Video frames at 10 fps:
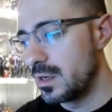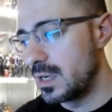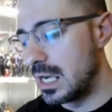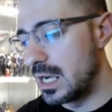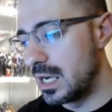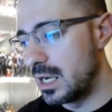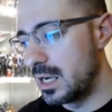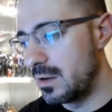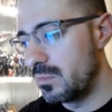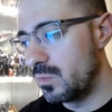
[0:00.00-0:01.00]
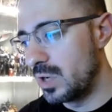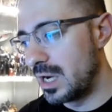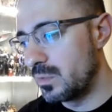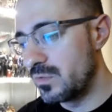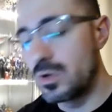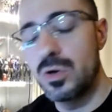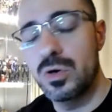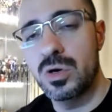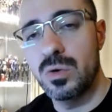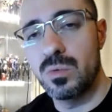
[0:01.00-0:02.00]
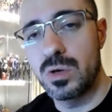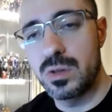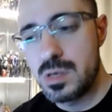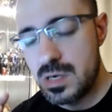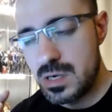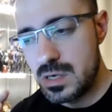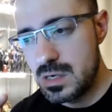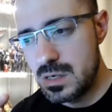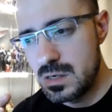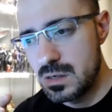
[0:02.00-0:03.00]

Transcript: We've got to look at what the.